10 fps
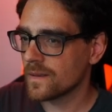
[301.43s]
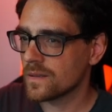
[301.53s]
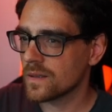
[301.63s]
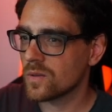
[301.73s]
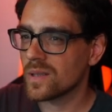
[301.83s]

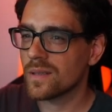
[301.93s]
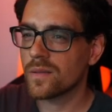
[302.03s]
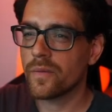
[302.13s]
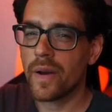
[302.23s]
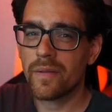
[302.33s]
So this is a
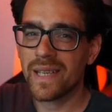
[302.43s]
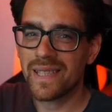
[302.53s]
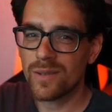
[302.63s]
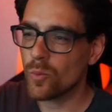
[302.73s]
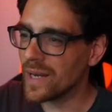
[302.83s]
very
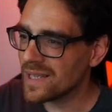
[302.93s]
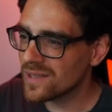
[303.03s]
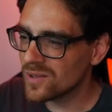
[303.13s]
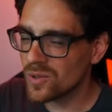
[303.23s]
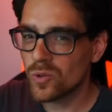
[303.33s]
easy way
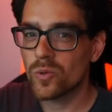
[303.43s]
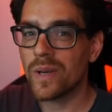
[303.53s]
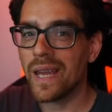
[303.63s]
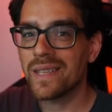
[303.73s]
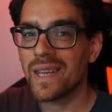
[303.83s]
to
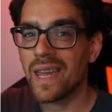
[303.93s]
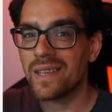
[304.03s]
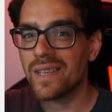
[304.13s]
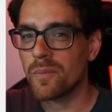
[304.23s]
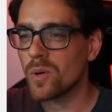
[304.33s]
create a
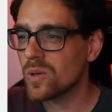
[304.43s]
demo